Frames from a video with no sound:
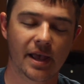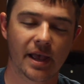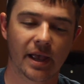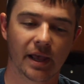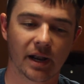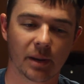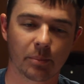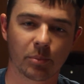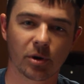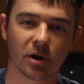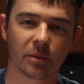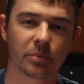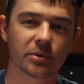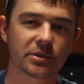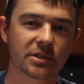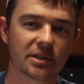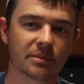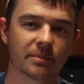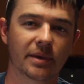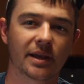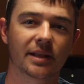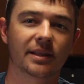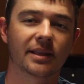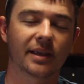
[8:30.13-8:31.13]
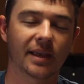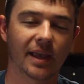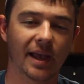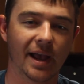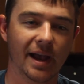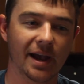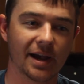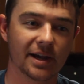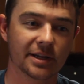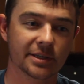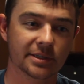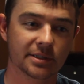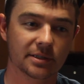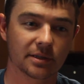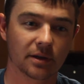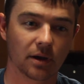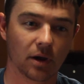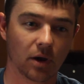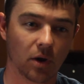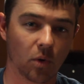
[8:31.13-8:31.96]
and I purposely made the cast